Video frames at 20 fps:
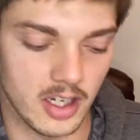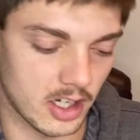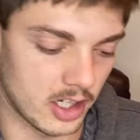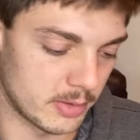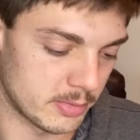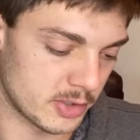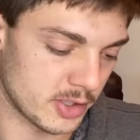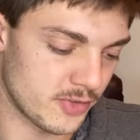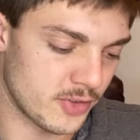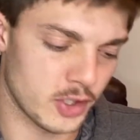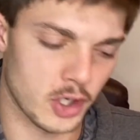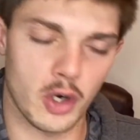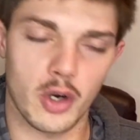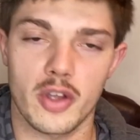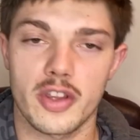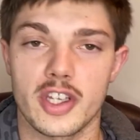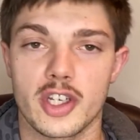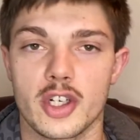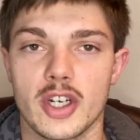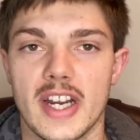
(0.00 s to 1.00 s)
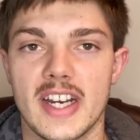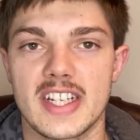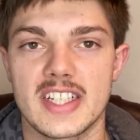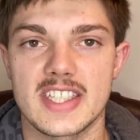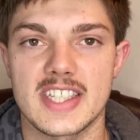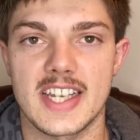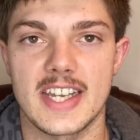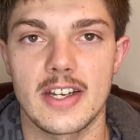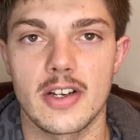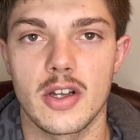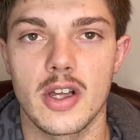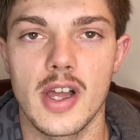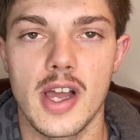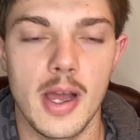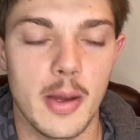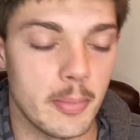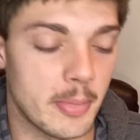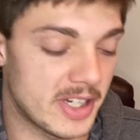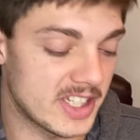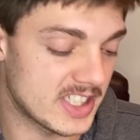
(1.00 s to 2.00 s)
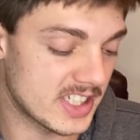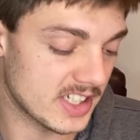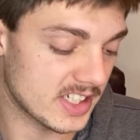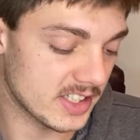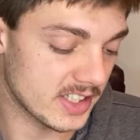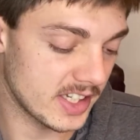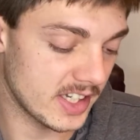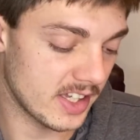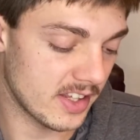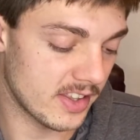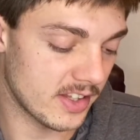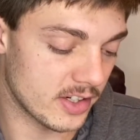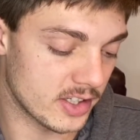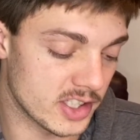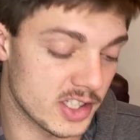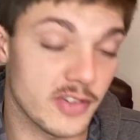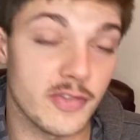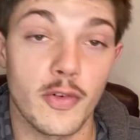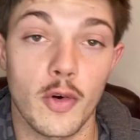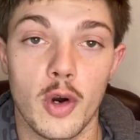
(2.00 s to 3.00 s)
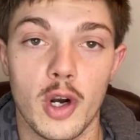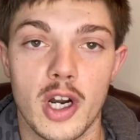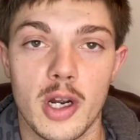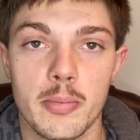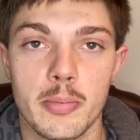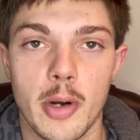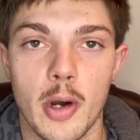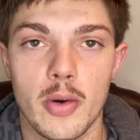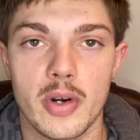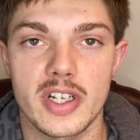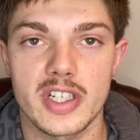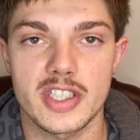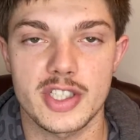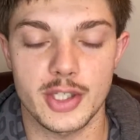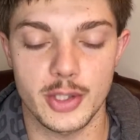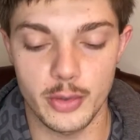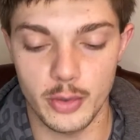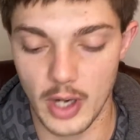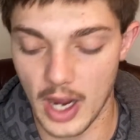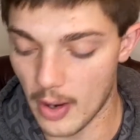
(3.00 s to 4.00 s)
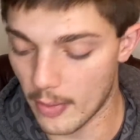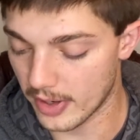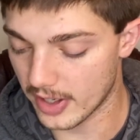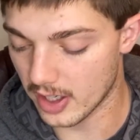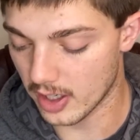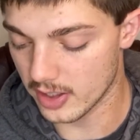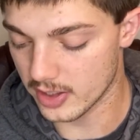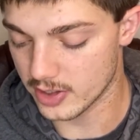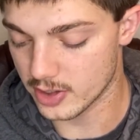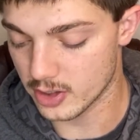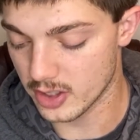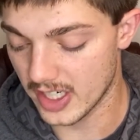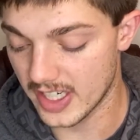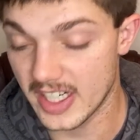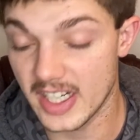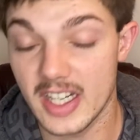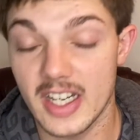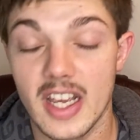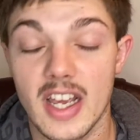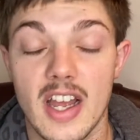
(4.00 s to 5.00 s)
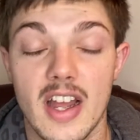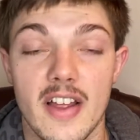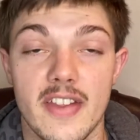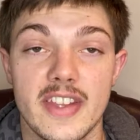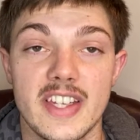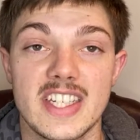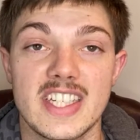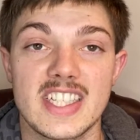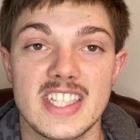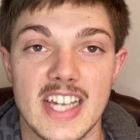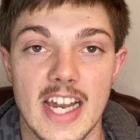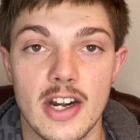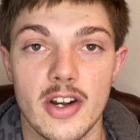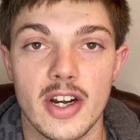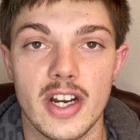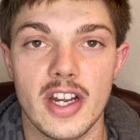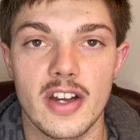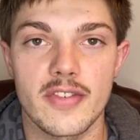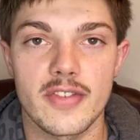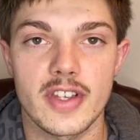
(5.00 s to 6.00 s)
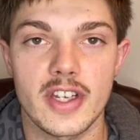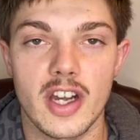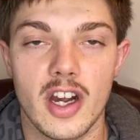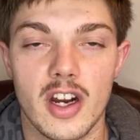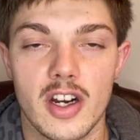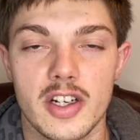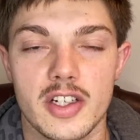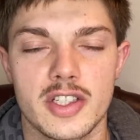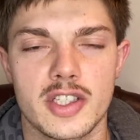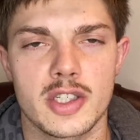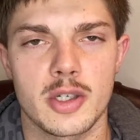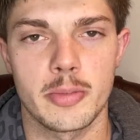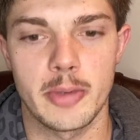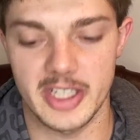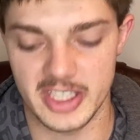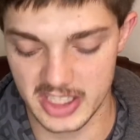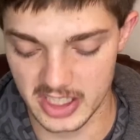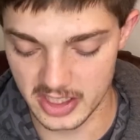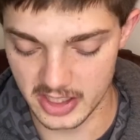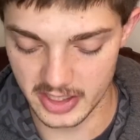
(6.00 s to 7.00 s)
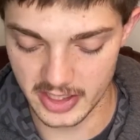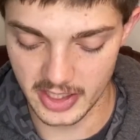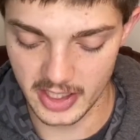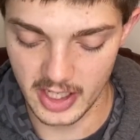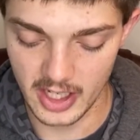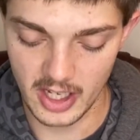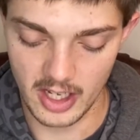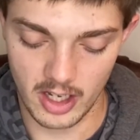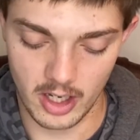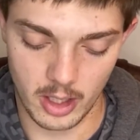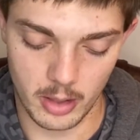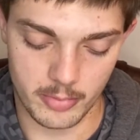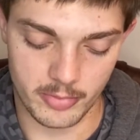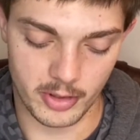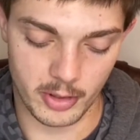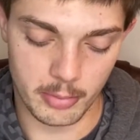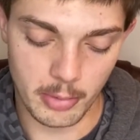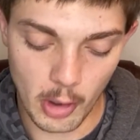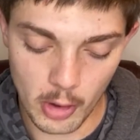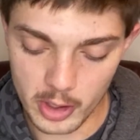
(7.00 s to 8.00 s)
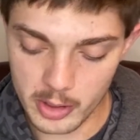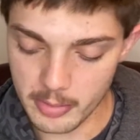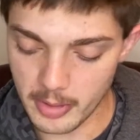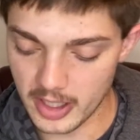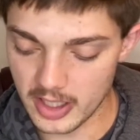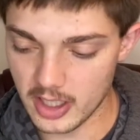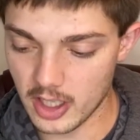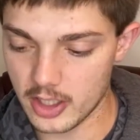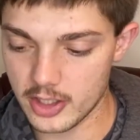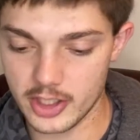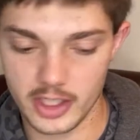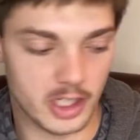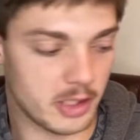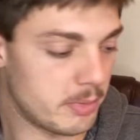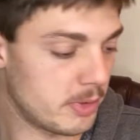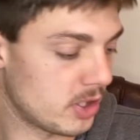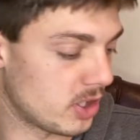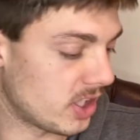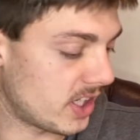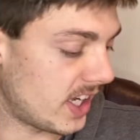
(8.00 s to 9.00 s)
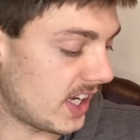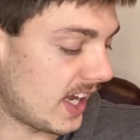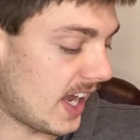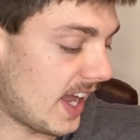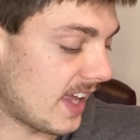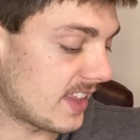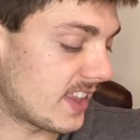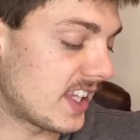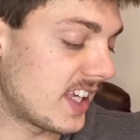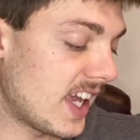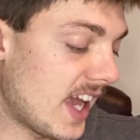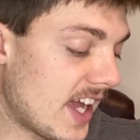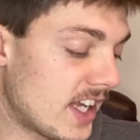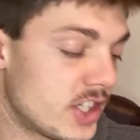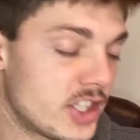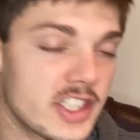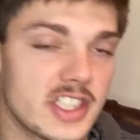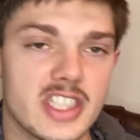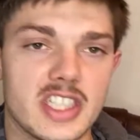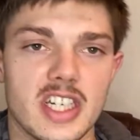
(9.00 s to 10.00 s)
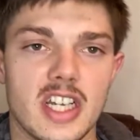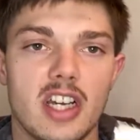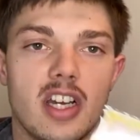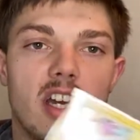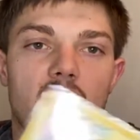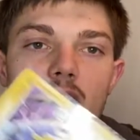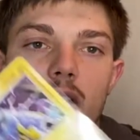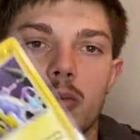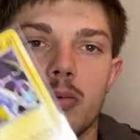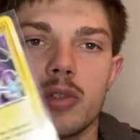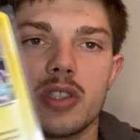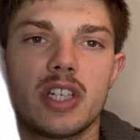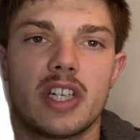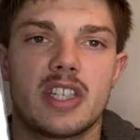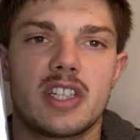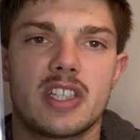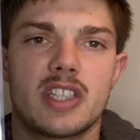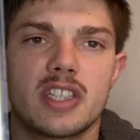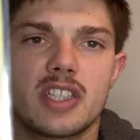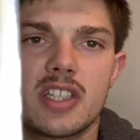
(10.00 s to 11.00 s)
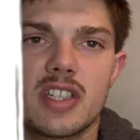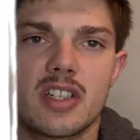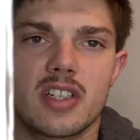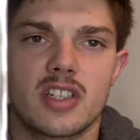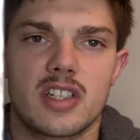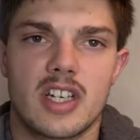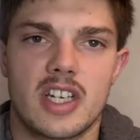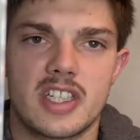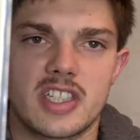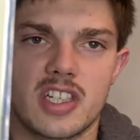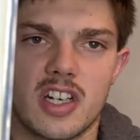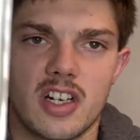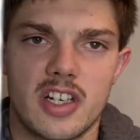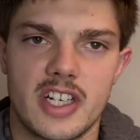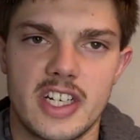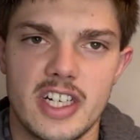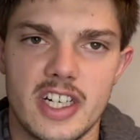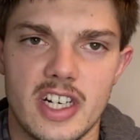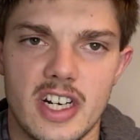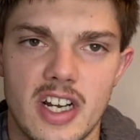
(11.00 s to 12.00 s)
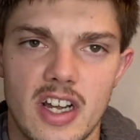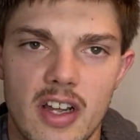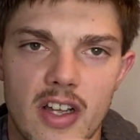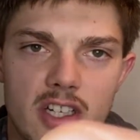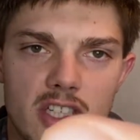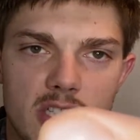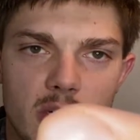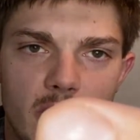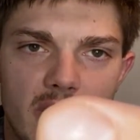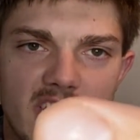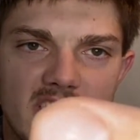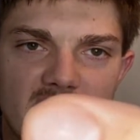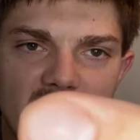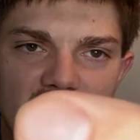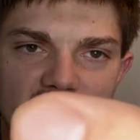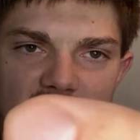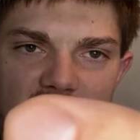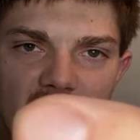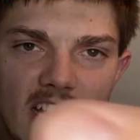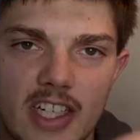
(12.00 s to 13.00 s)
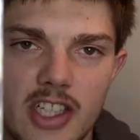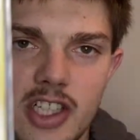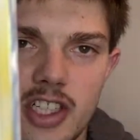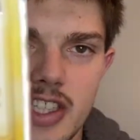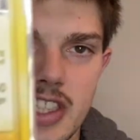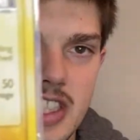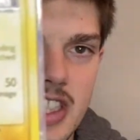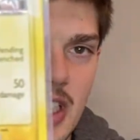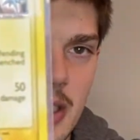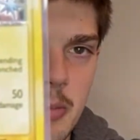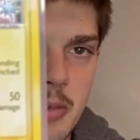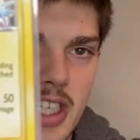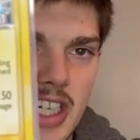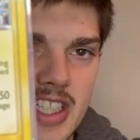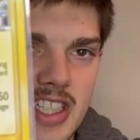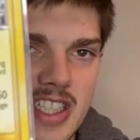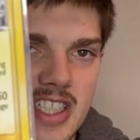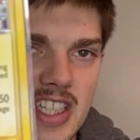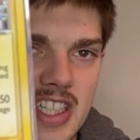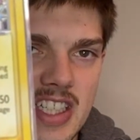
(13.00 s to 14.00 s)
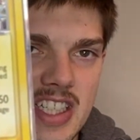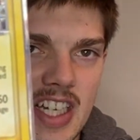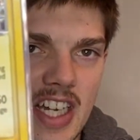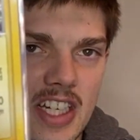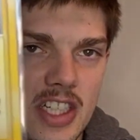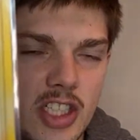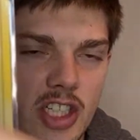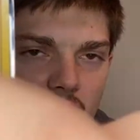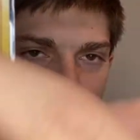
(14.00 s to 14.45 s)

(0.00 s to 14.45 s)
So if you don't know the grading scale, basically there's 4 components to how a card is graded. The centering of the card, so basically for a Pokemon card, you're going to be looking at the edges. We'll take this nice card here. So is this edge the same size as this edge?